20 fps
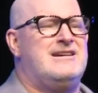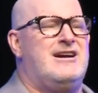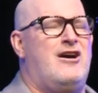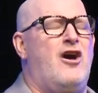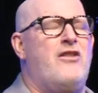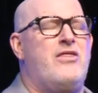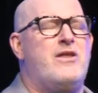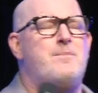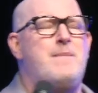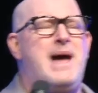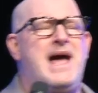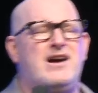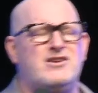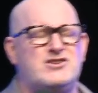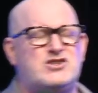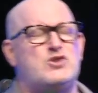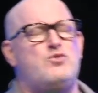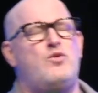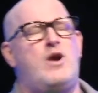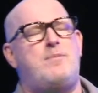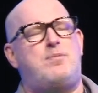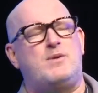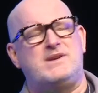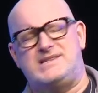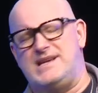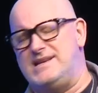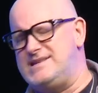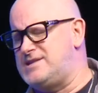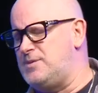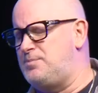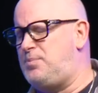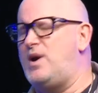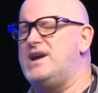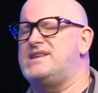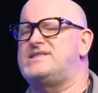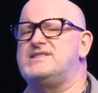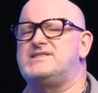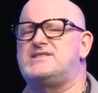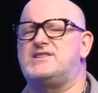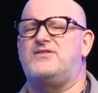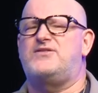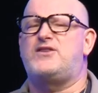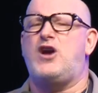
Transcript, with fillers: On the mountain represents the presence of